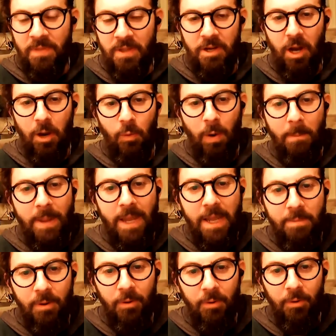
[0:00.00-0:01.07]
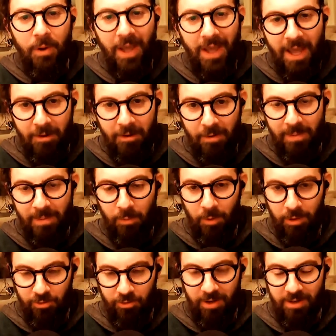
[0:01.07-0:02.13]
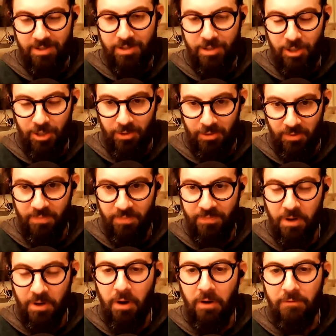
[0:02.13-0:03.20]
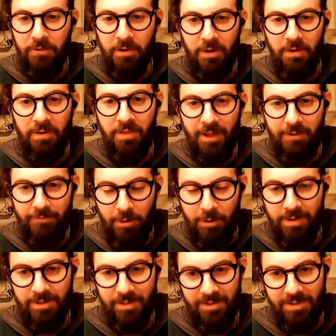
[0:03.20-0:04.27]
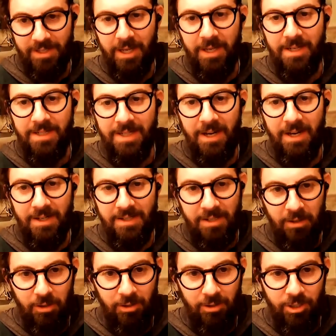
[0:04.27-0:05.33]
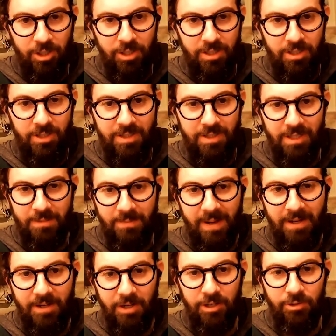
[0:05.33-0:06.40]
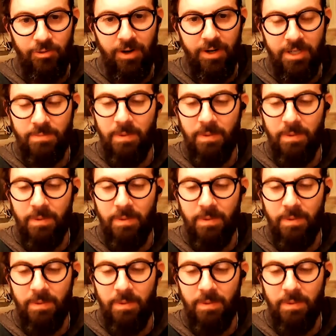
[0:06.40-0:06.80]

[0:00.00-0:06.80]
when people hear about what drugs do, often they focus on psychedelics and consciousness expanding drugs.